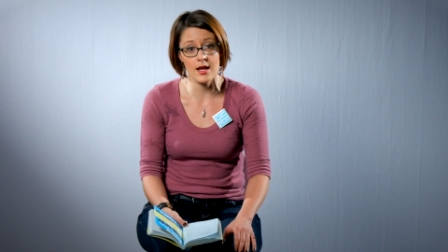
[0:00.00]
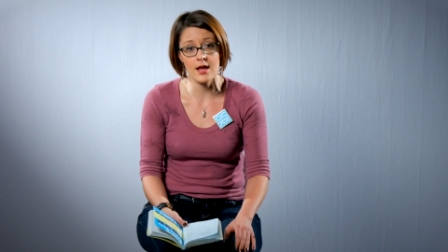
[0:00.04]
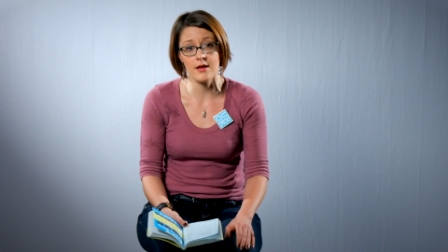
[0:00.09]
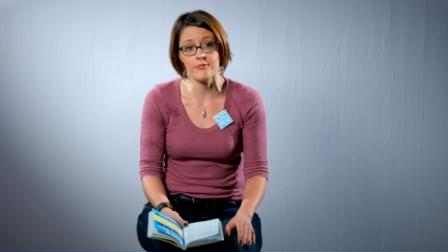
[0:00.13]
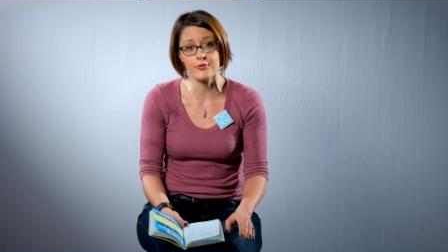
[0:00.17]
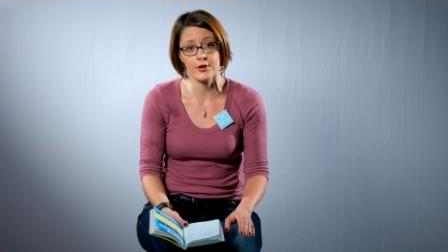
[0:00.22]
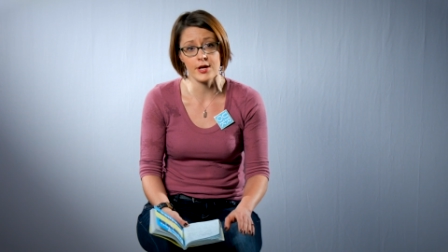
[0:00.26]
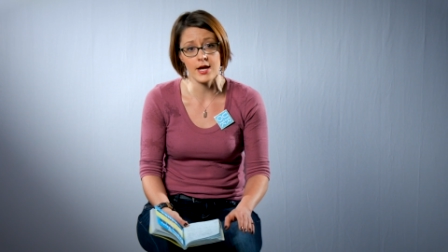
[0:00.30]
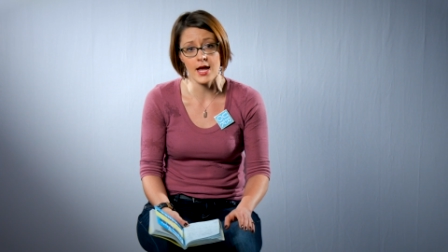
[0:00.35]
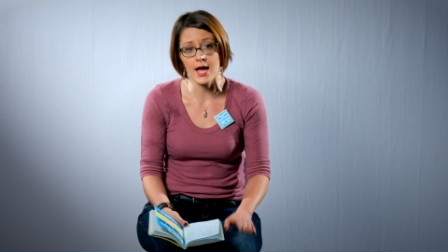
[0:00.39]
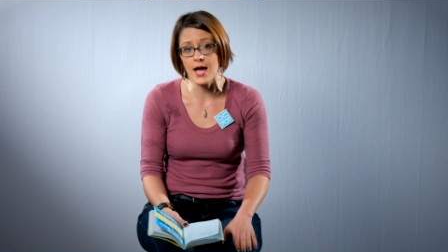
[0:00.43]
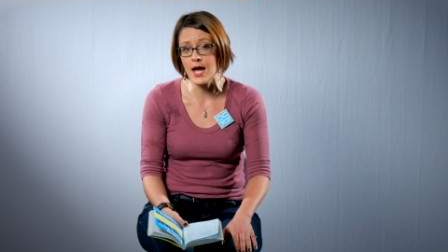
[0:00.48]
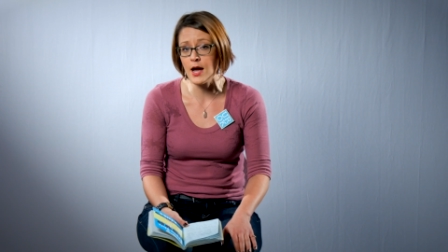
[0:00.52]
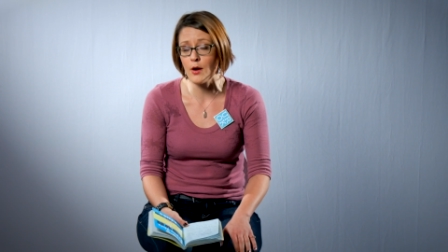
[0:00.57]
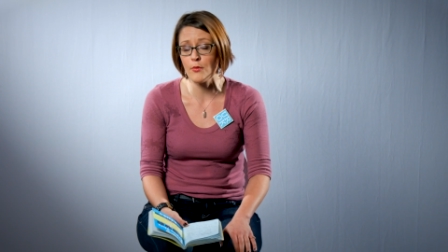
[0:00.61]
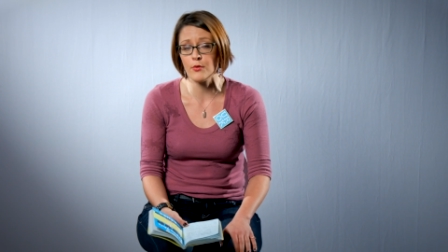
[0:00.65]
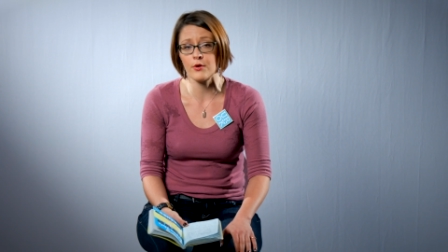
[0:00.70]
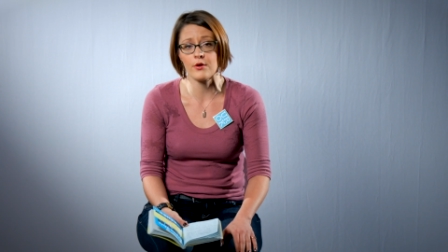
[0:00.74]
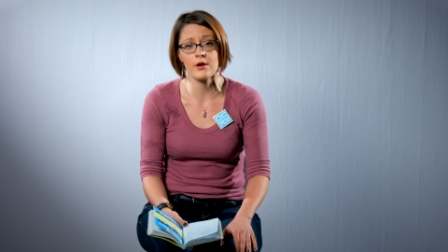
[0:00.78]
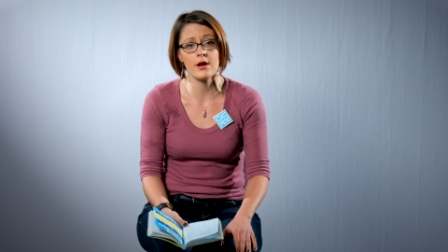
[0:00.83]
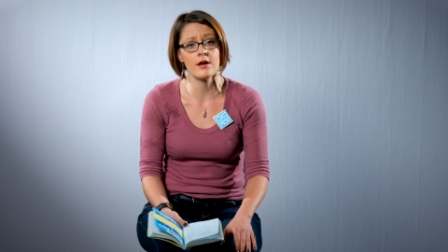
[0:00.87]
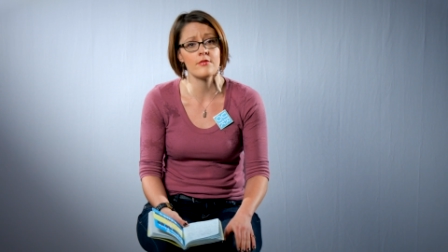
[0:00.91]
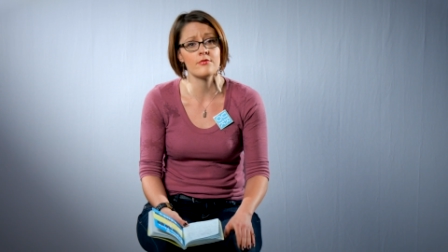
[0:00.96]
every
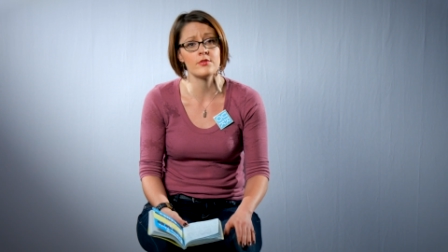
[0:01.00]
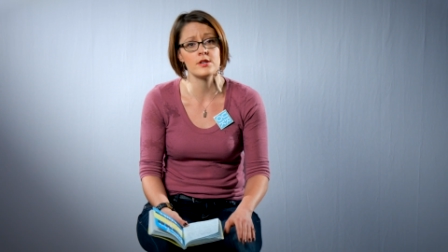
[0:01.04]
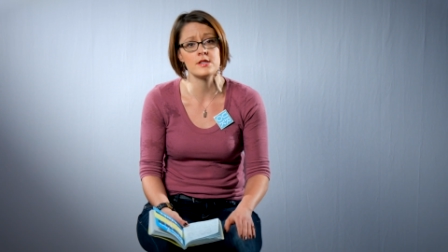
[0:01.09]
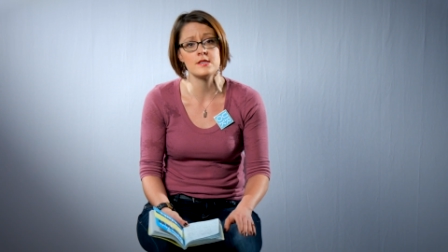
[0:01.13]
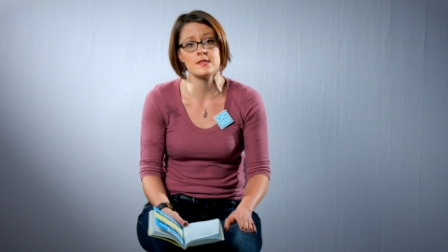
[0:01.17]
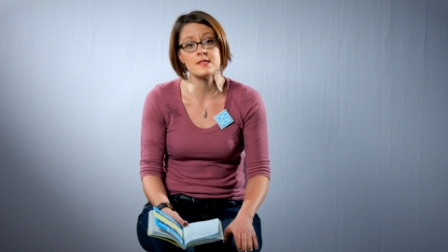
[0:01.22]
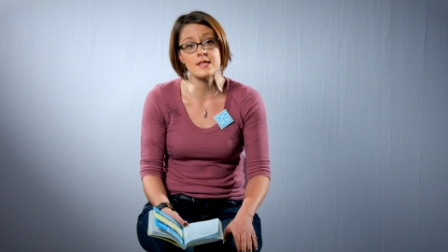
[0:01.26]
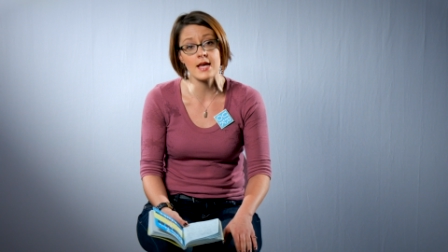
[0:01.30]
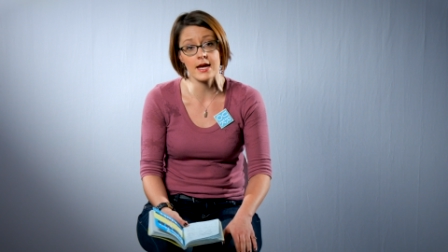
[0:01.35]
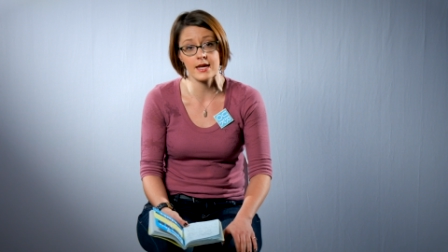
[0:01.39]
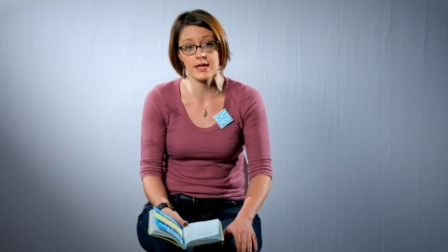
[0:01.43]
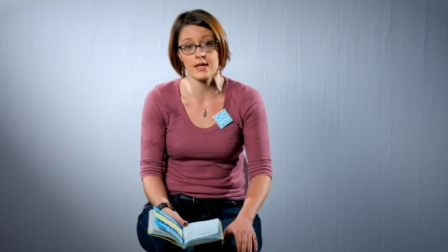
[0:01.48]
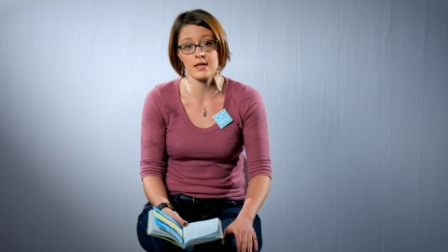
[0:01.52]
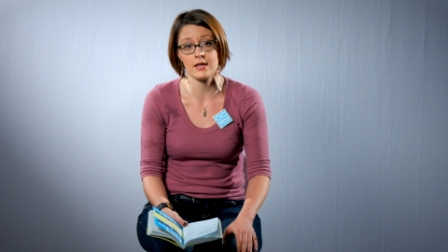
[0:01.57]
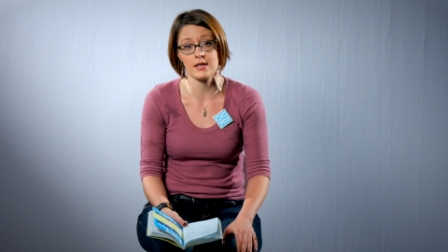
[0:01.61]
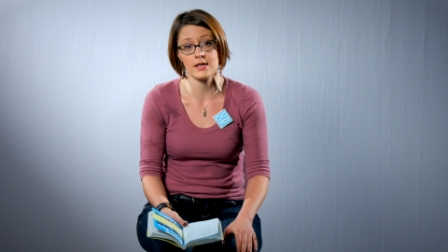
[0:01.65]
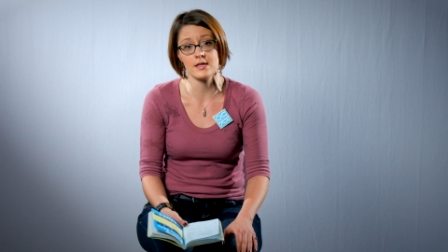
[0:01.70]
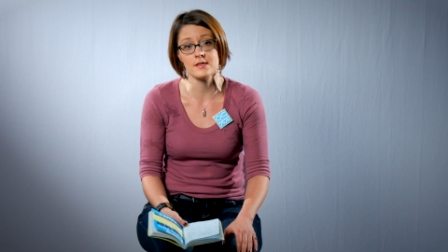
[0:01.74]
hour, every second